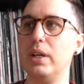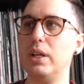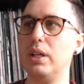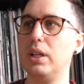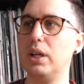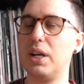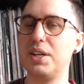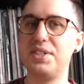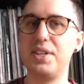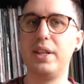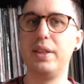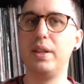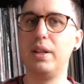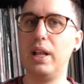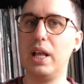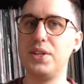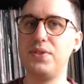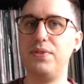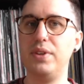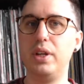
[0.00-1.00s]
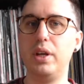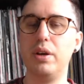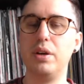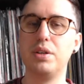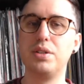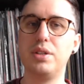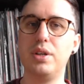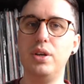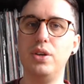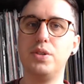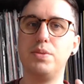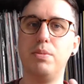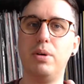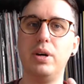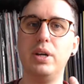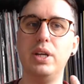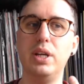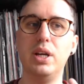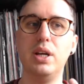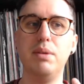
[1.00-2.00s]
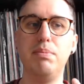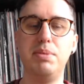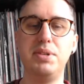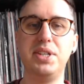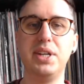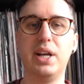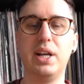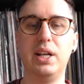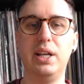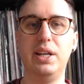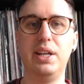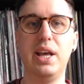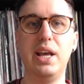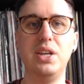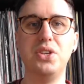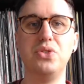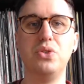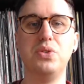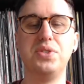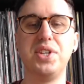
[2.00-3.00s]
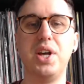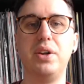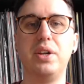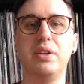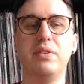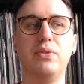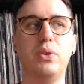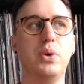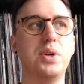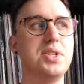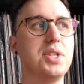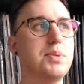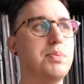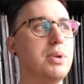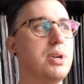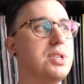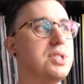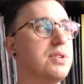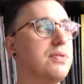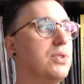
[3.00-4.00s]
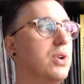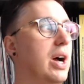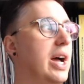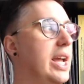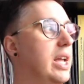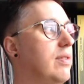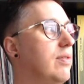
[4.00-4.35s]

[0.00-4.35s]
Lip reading: Like I said in the last video, excuse my particularly nasal sounding voice, it's because I've got hay